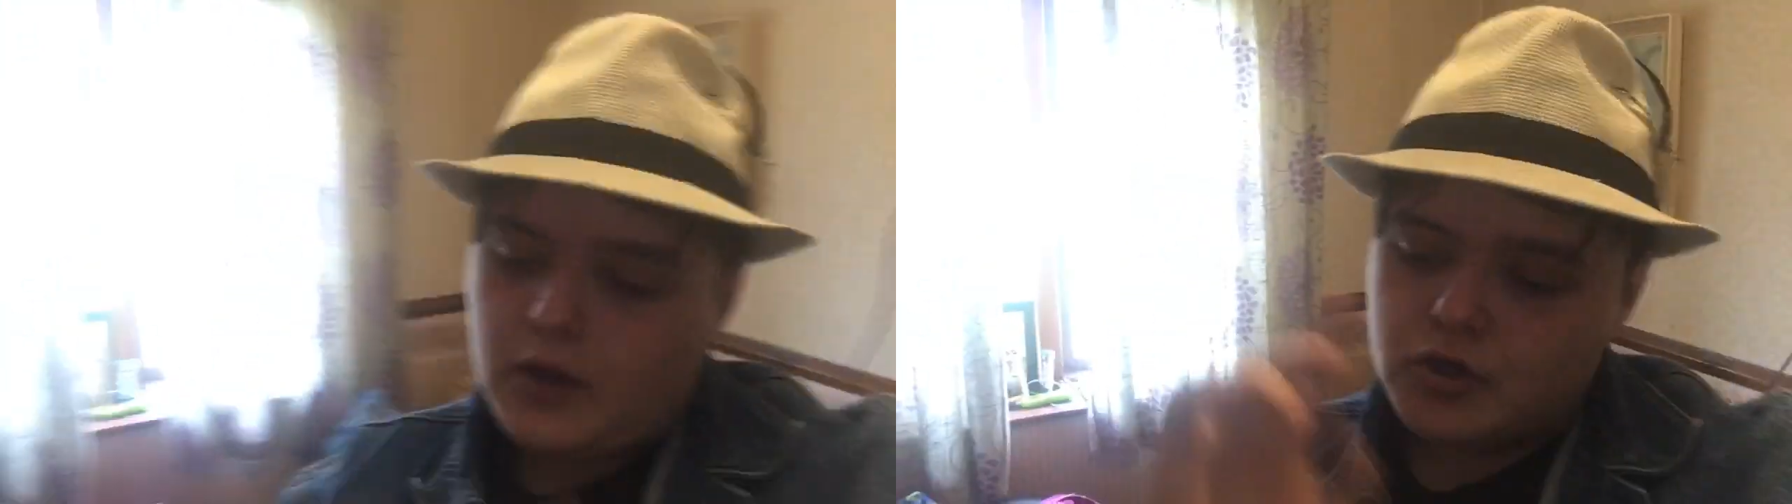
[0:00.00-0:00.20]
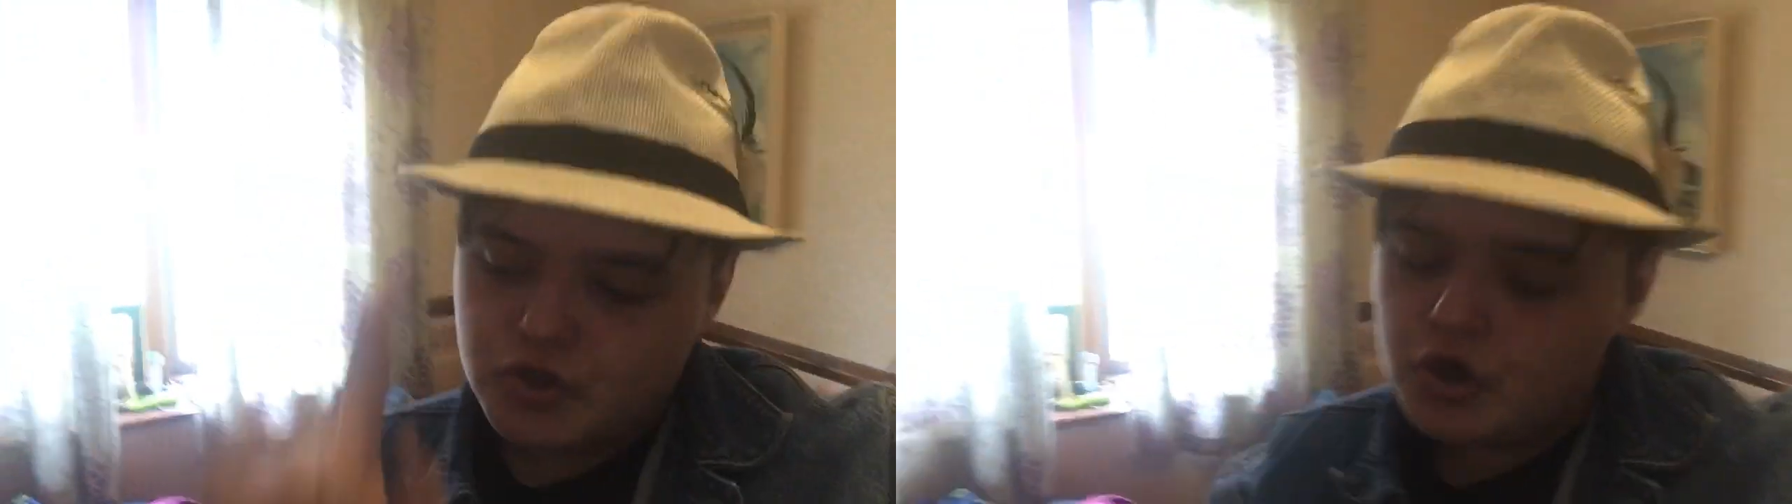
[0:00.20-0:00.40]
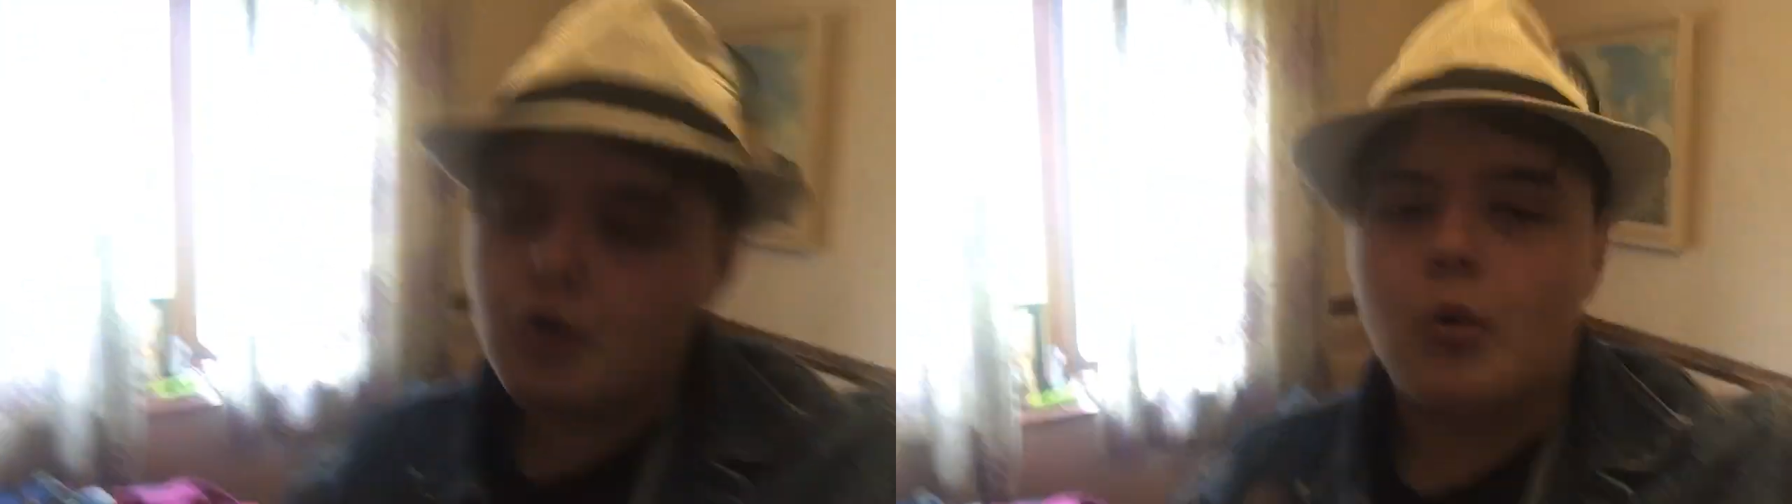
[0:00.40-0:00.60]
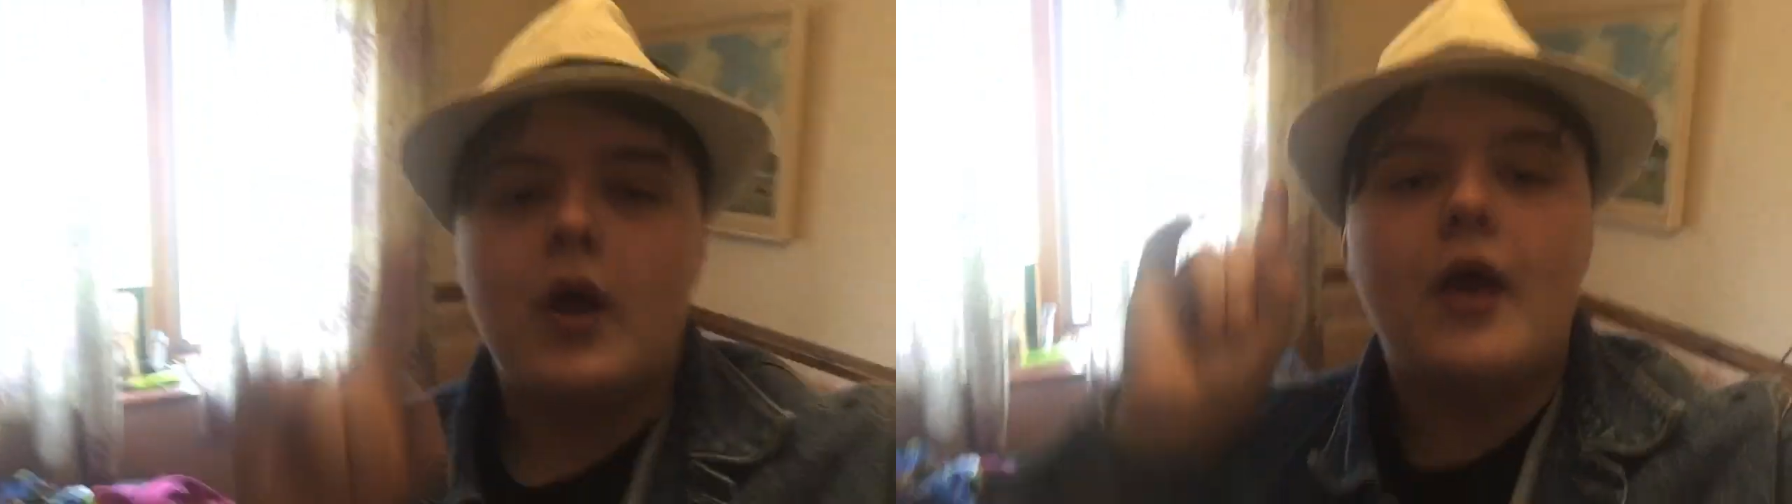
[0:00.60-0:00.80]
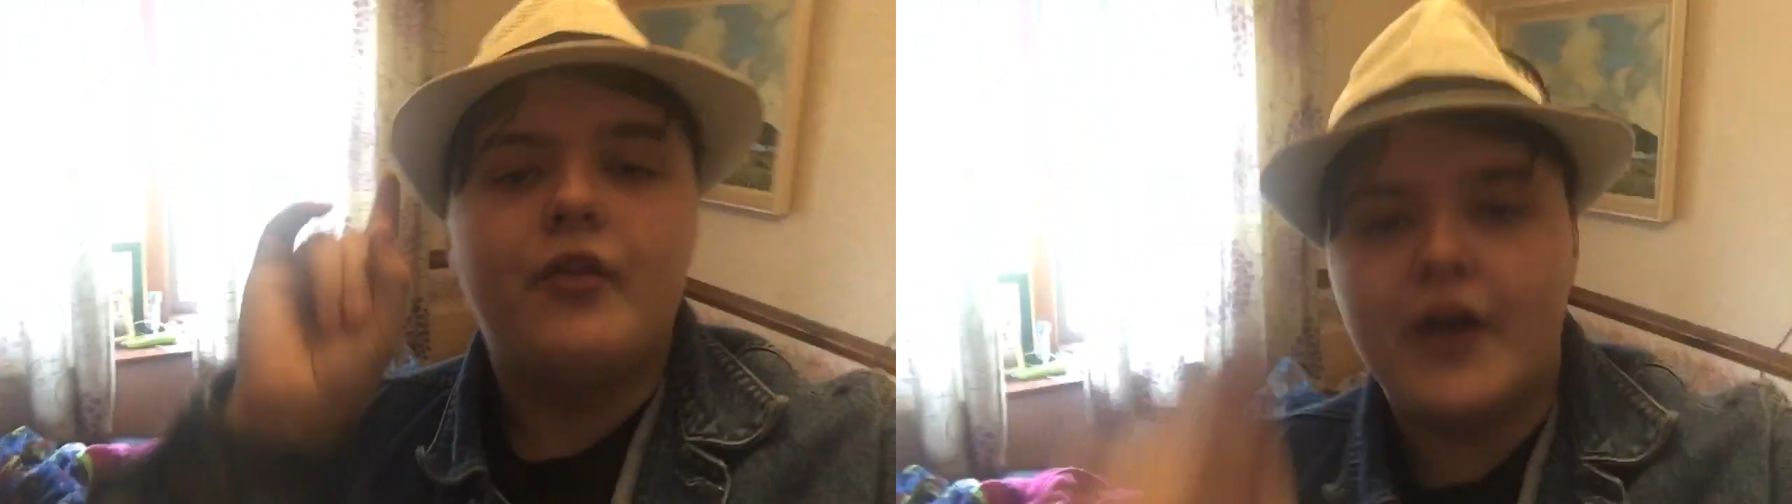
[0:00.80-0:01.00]
So
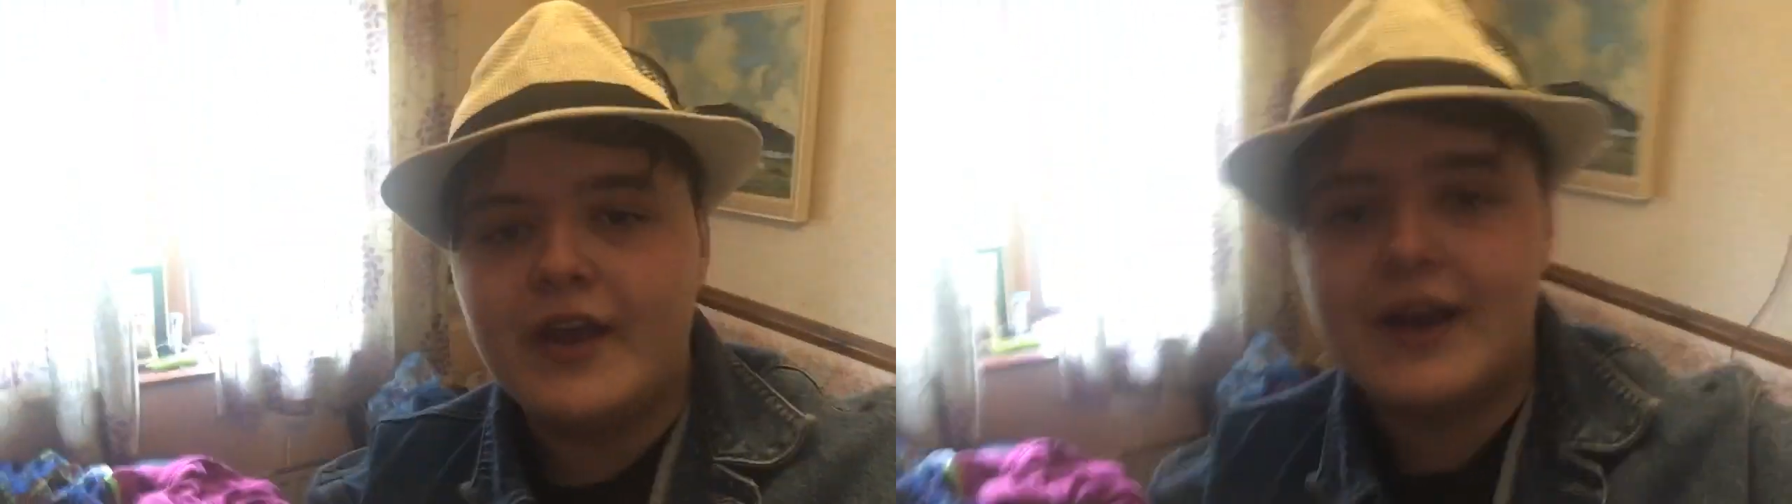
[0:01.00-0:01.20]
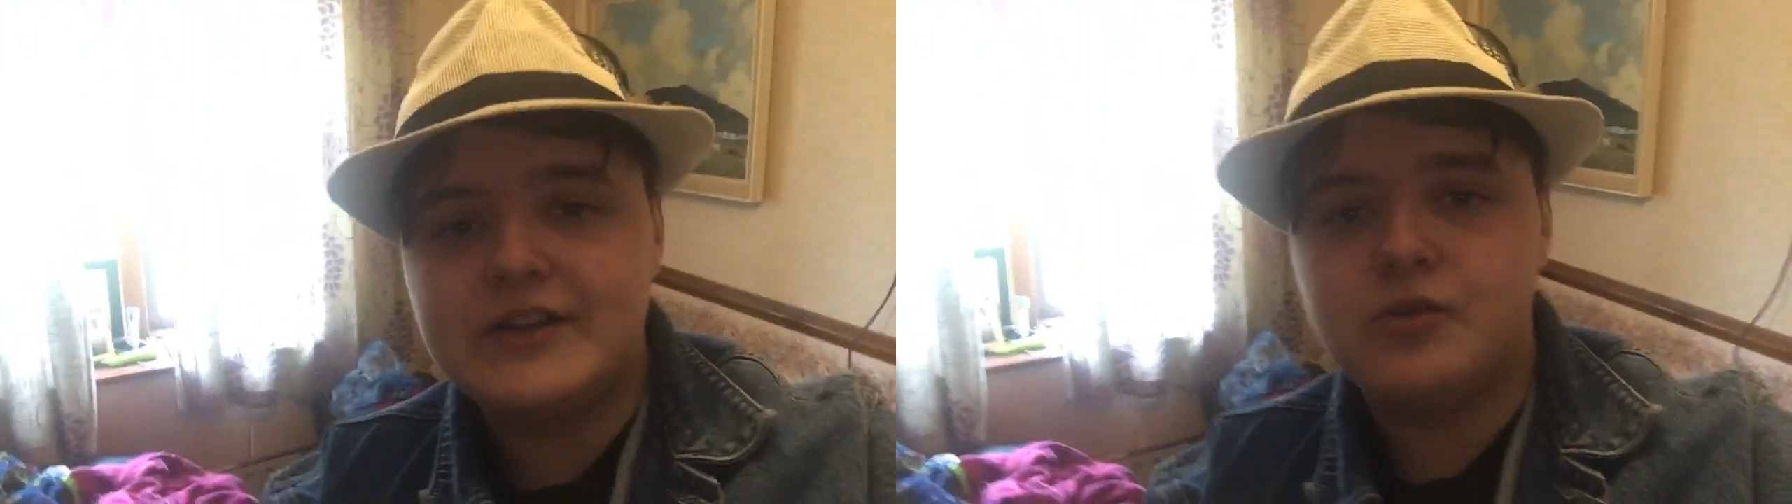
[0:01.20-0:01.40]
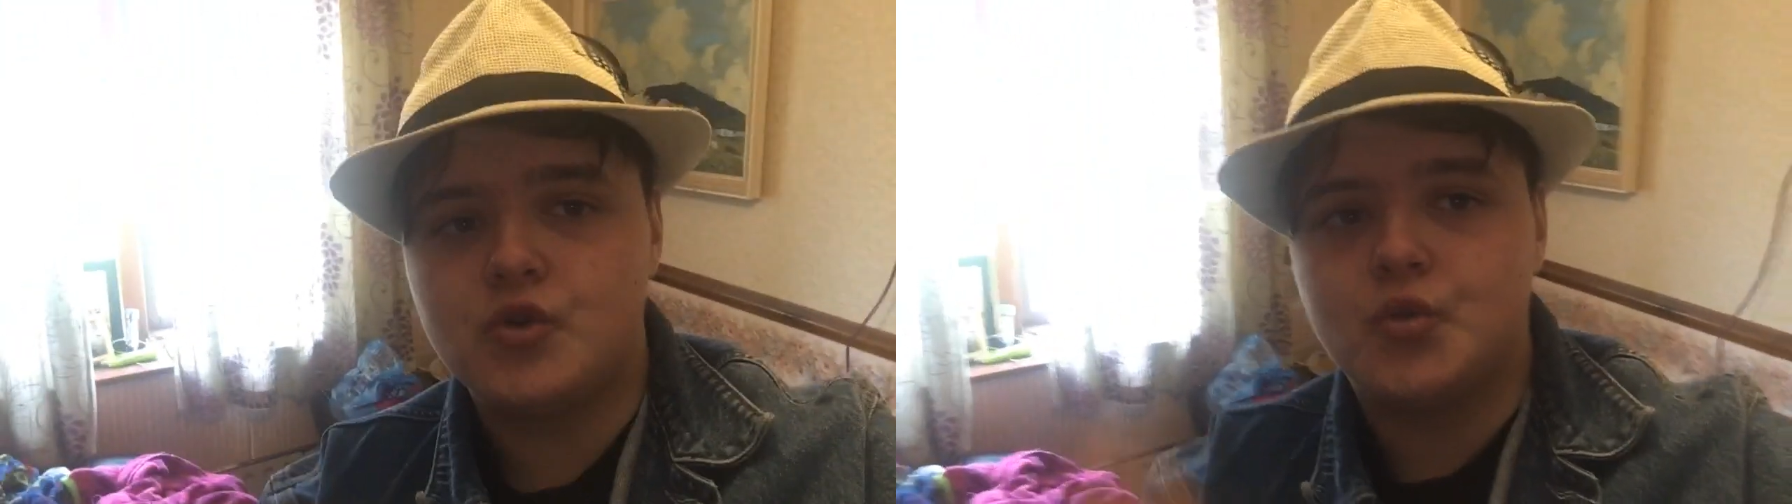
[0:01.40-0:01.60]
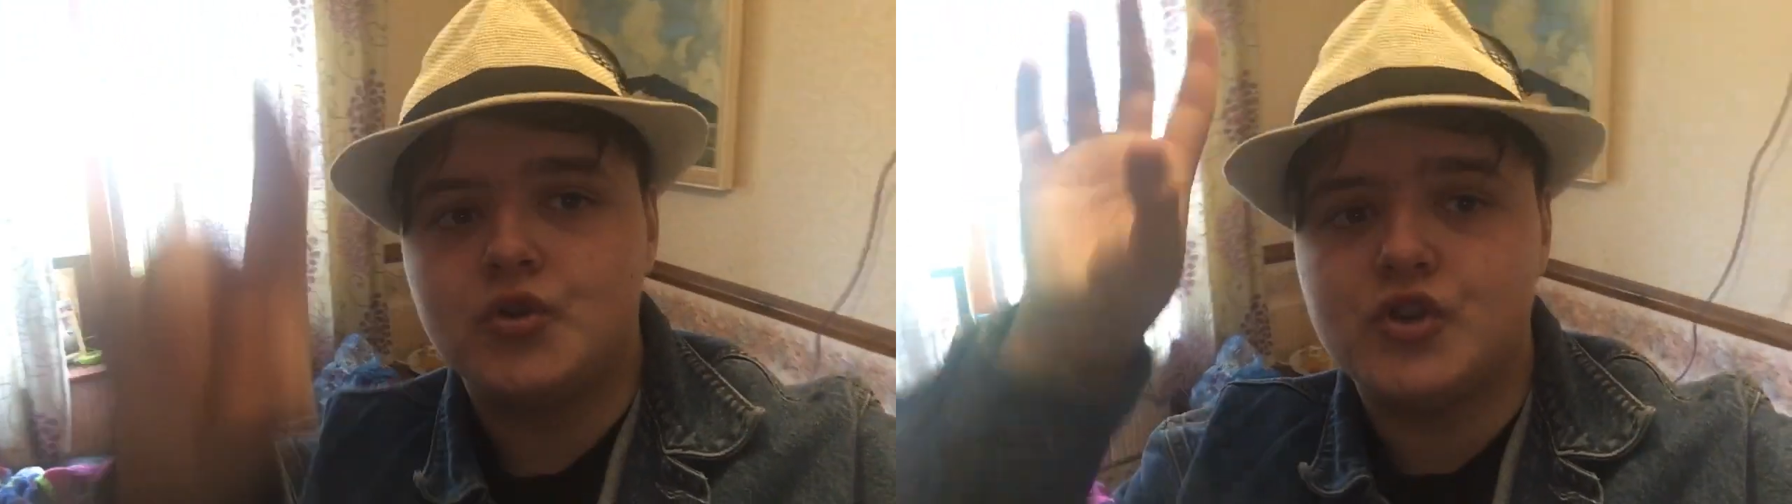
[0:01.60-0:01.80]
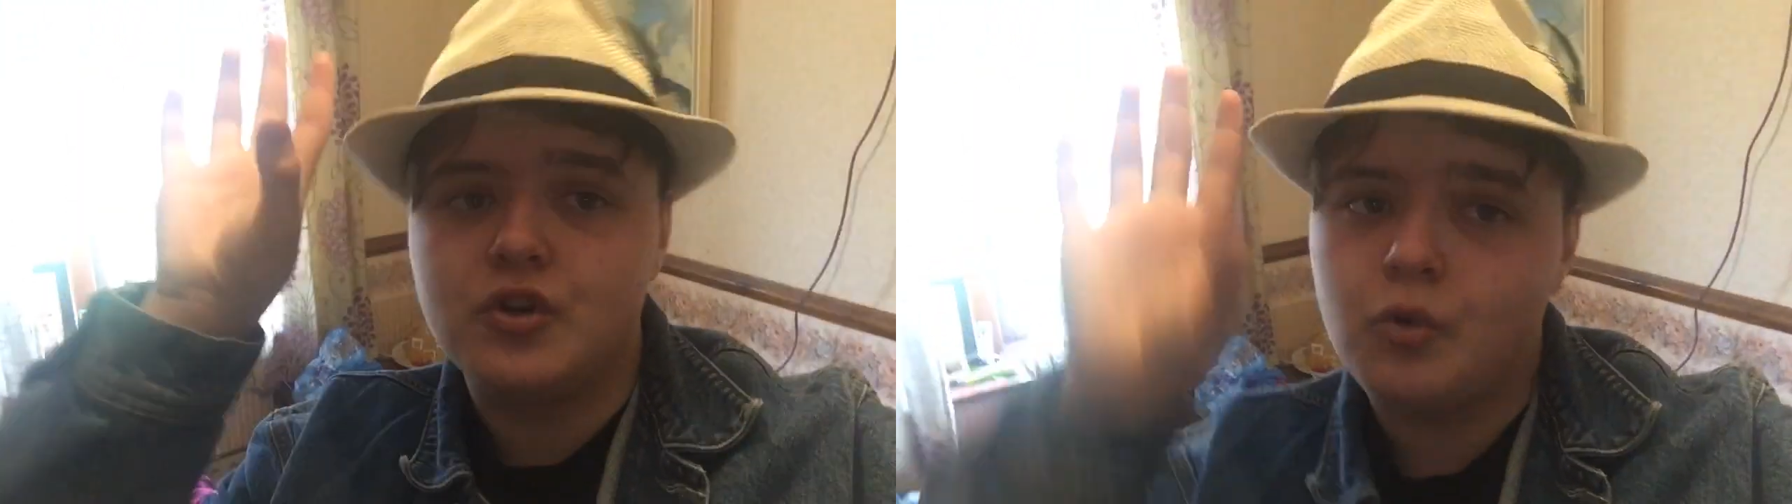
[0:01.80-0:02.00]
thank you guys for watching.